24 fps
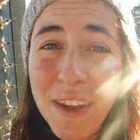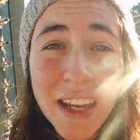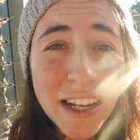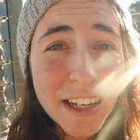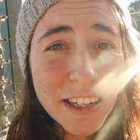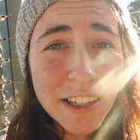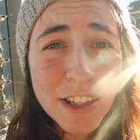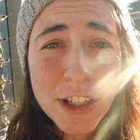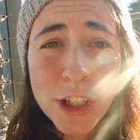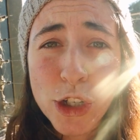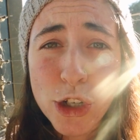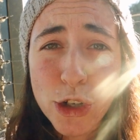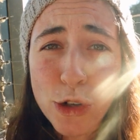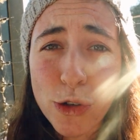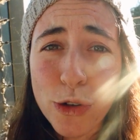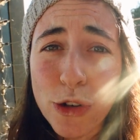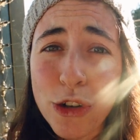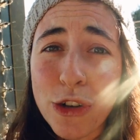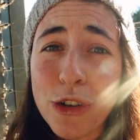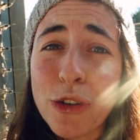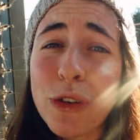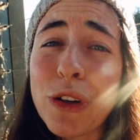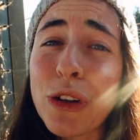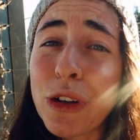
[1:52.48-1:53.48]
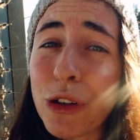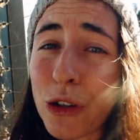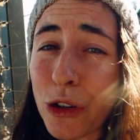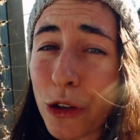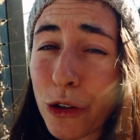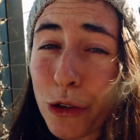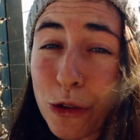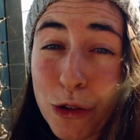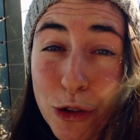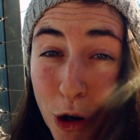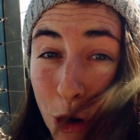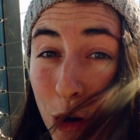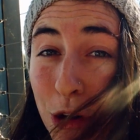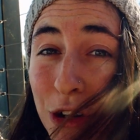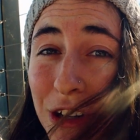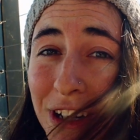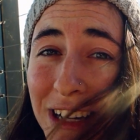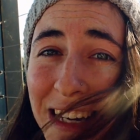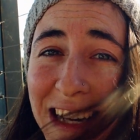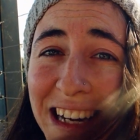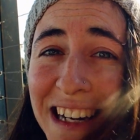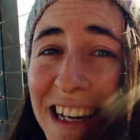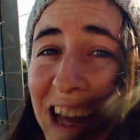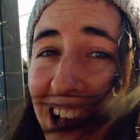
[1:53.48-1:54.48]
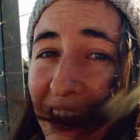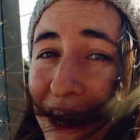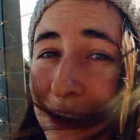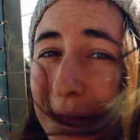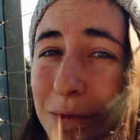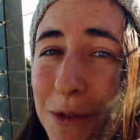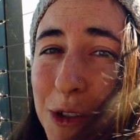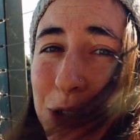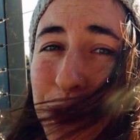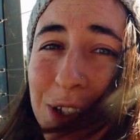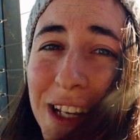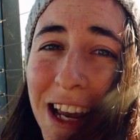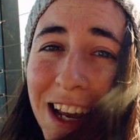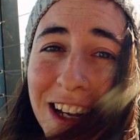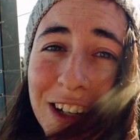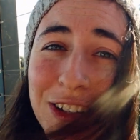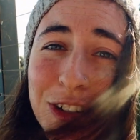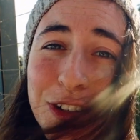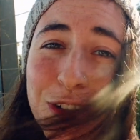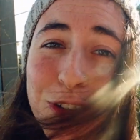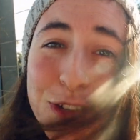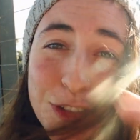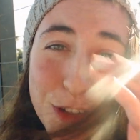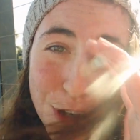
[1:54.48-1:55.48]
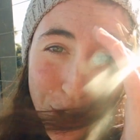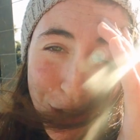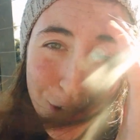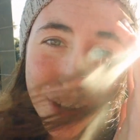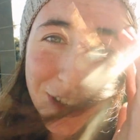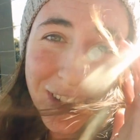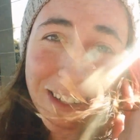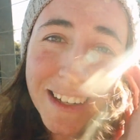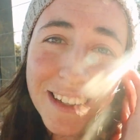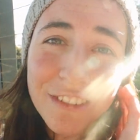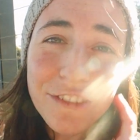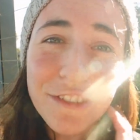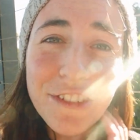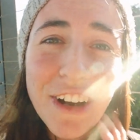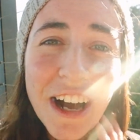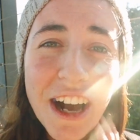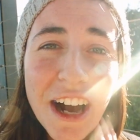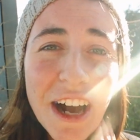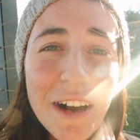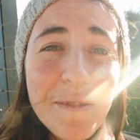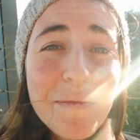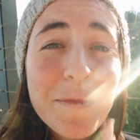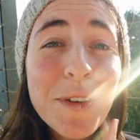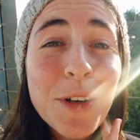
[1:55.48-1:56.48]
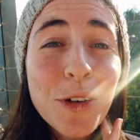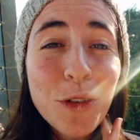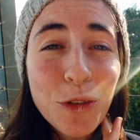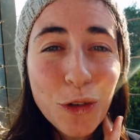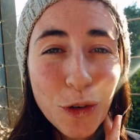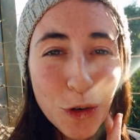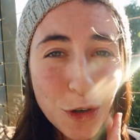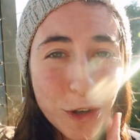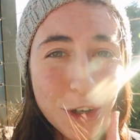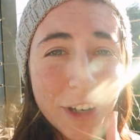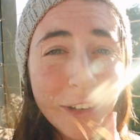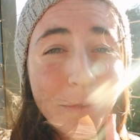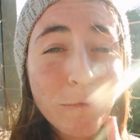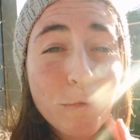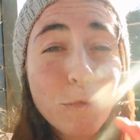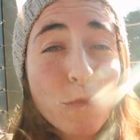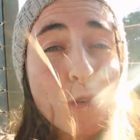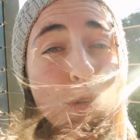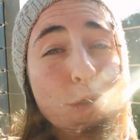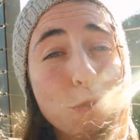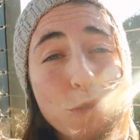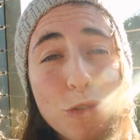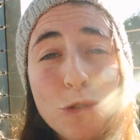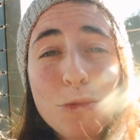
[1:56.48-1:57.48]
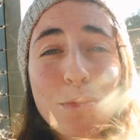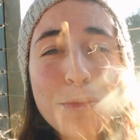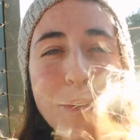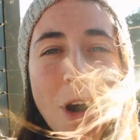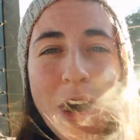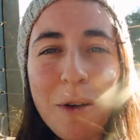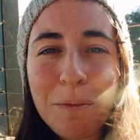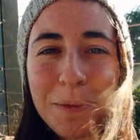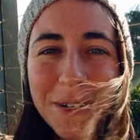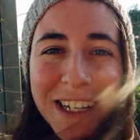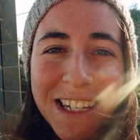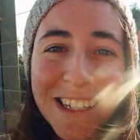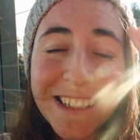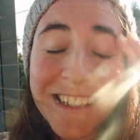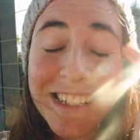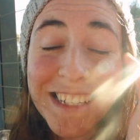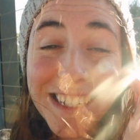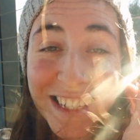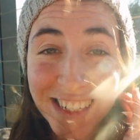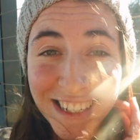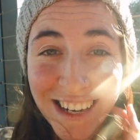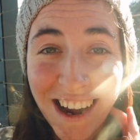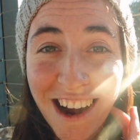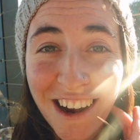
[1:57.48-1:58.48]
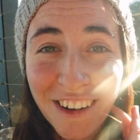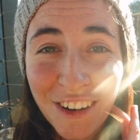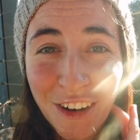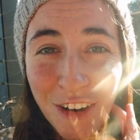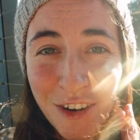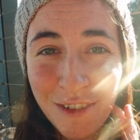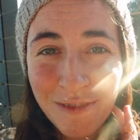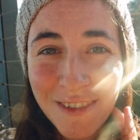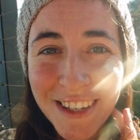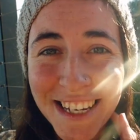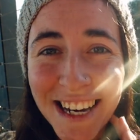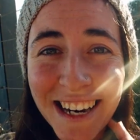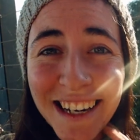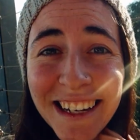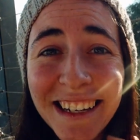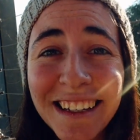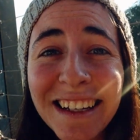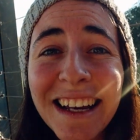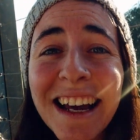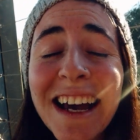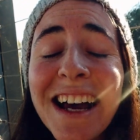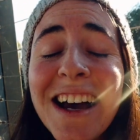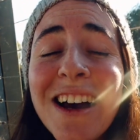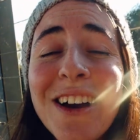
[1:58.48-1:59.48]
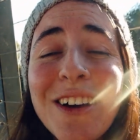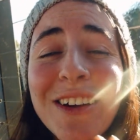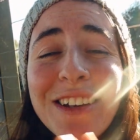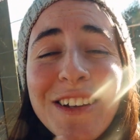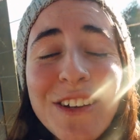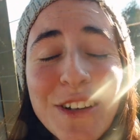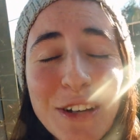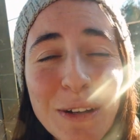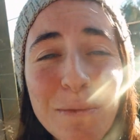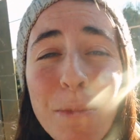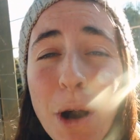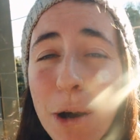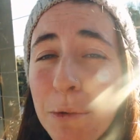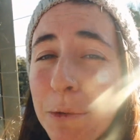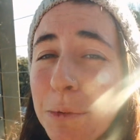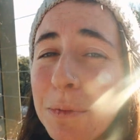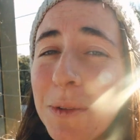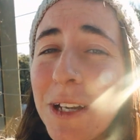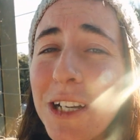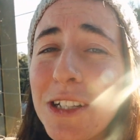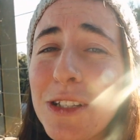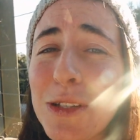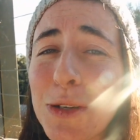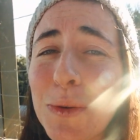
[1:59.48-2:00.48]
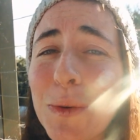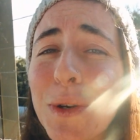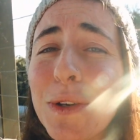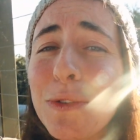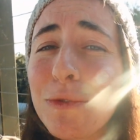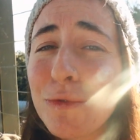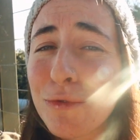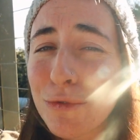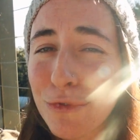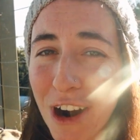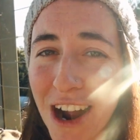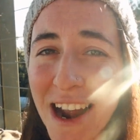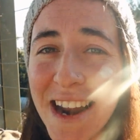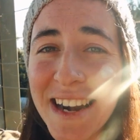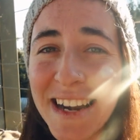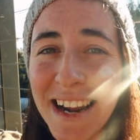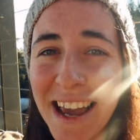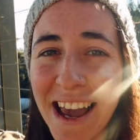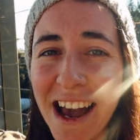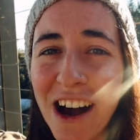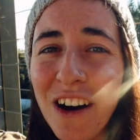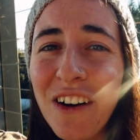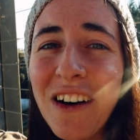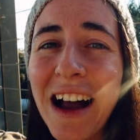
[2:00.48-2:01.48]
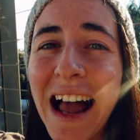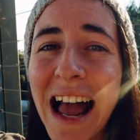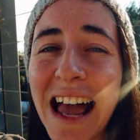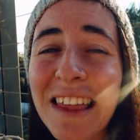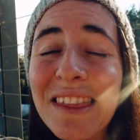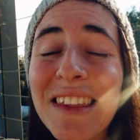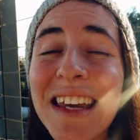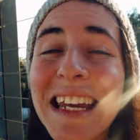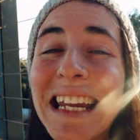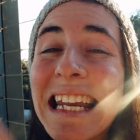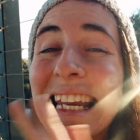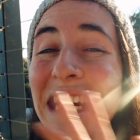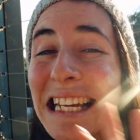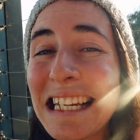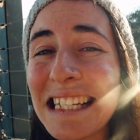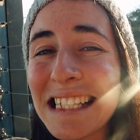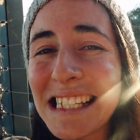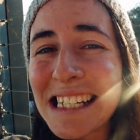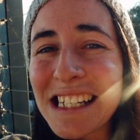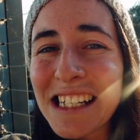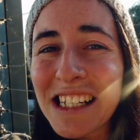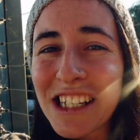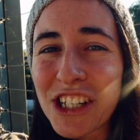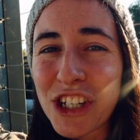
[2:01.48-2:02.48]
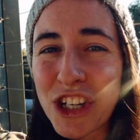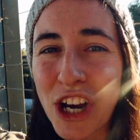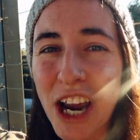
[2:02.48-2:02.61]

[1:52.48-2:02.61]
it's true. You don't need animals and you don't need a farm nor a rural property to start homesteading. You can probably do it right now, and the easiest